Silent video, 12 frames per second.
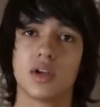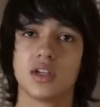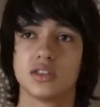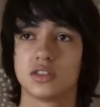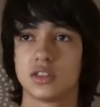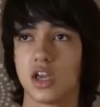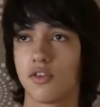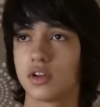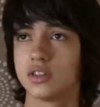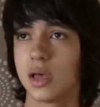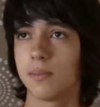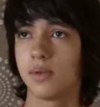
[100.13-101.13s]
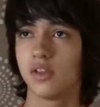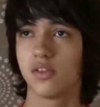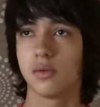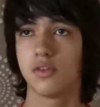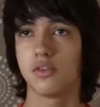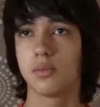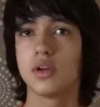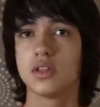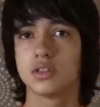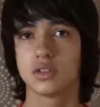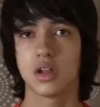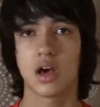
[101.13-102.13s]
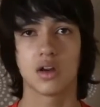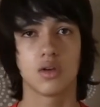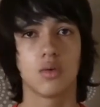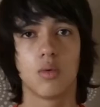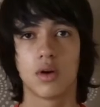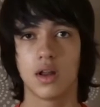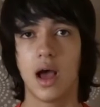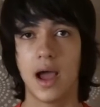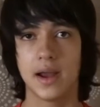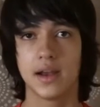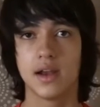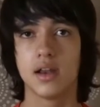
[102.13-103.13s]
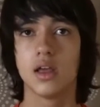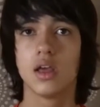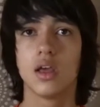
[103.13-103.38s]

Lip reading: because say for example, if you put in a scenario what I did,